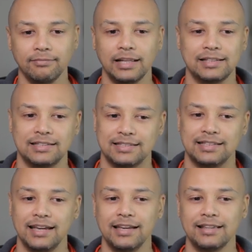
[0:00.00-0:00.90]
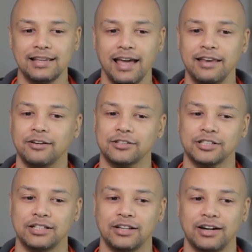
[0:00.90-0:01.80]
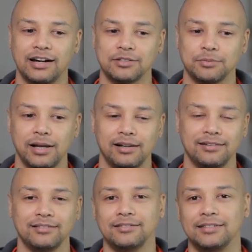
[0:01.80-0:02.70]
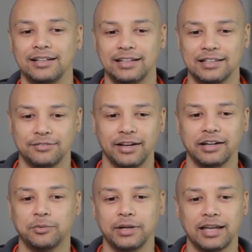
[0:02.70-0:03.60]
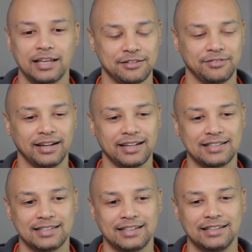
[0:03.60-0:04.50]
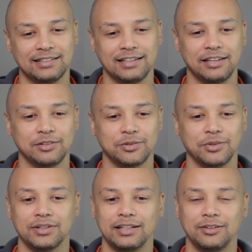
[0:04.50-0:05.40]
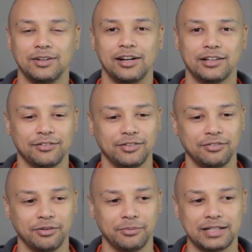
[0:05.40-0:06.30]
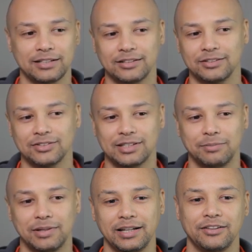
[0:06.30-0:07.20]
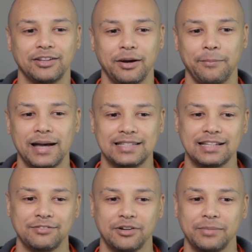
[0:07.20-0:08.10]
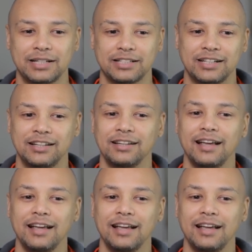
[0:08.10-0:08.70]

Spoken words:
this date, and your gender as well. It's very quick, it's very easy, and you don't need a lot of information. You simply enter basic information,